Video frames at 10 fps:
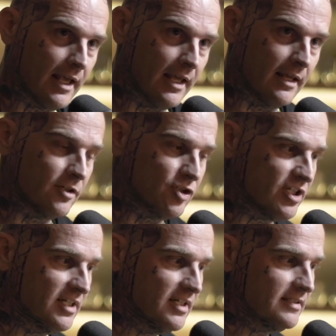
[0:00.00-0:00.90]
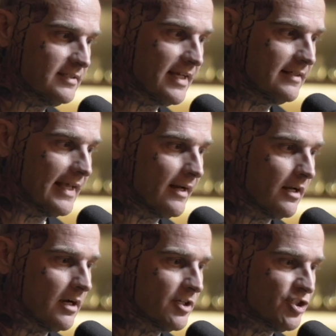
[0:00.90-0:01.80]
And she said
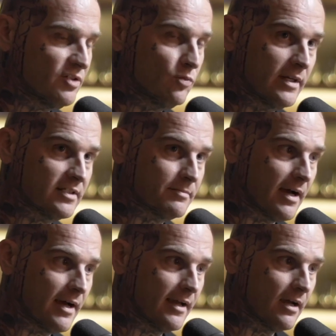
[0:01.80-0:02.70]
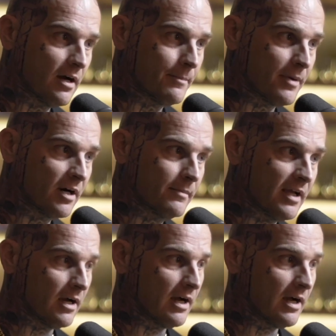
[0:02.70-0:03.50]
that uh, she went to my apartment.